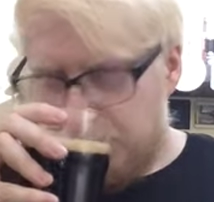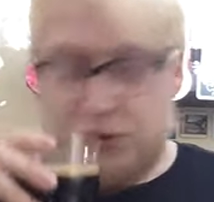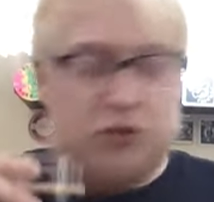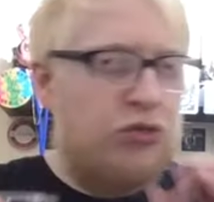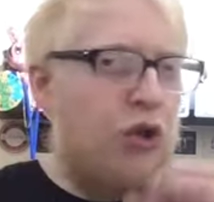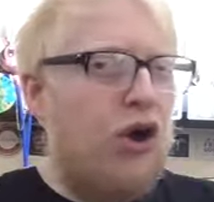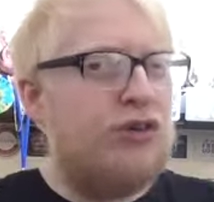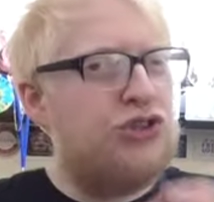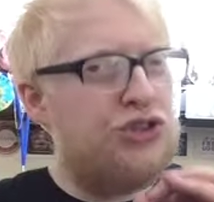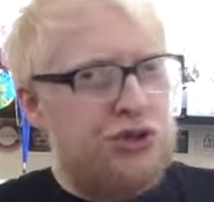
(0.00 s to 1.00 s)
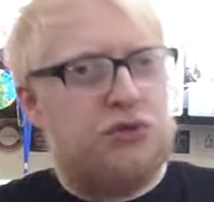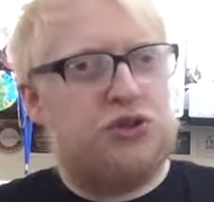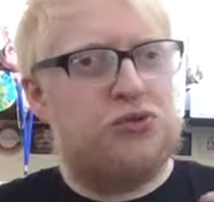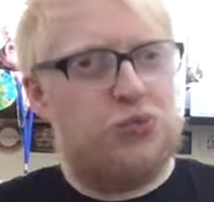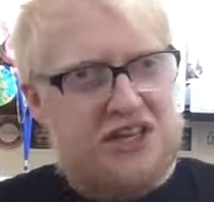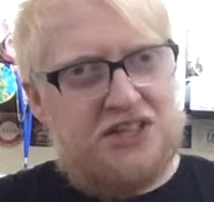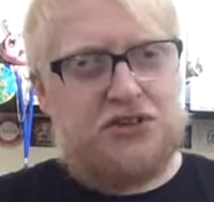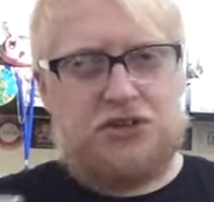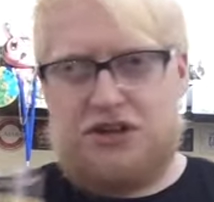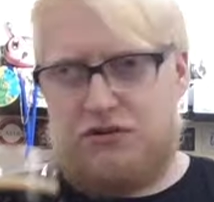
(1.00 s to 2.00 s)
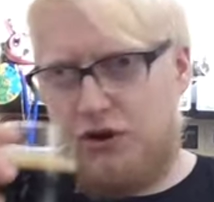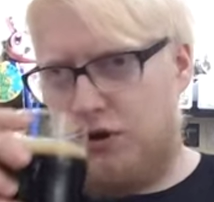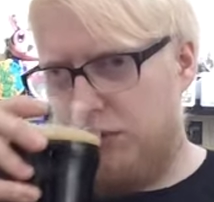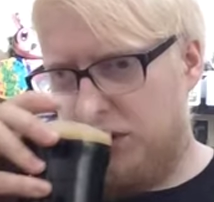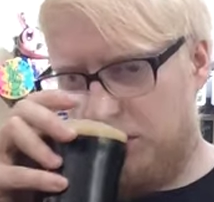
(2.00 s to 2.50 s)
But not too sweet on the aroma.